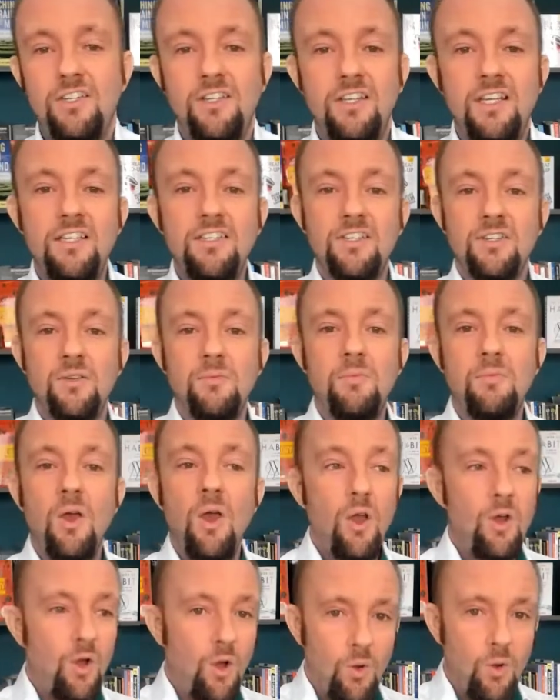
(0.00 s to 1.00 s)
These are some
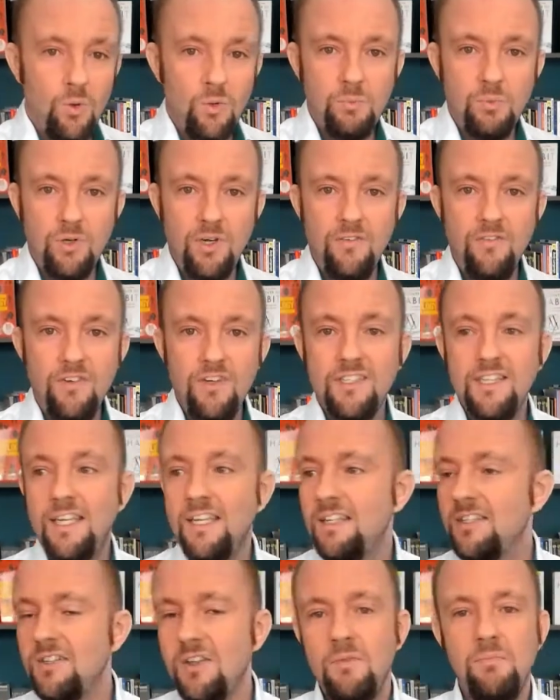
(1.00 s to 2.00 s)
old previous
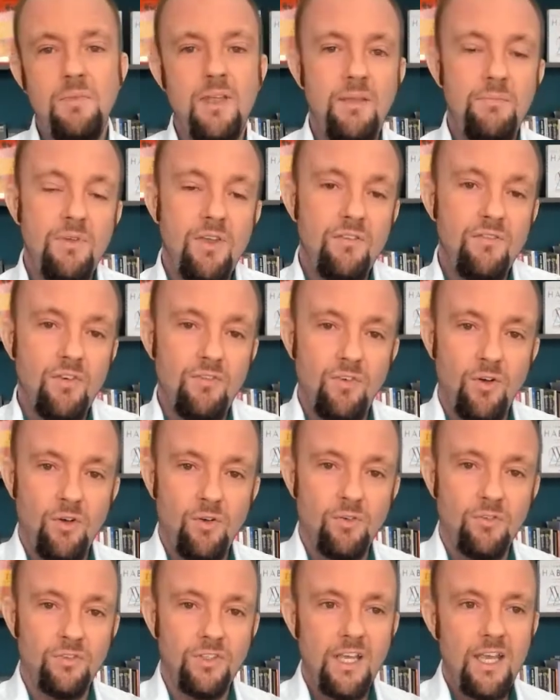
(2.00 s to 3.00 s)
things that maybe have
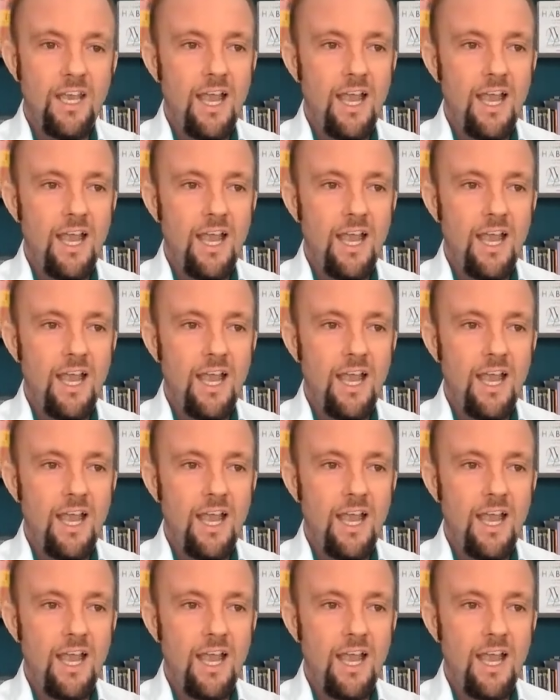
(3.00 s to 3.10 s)
evolved.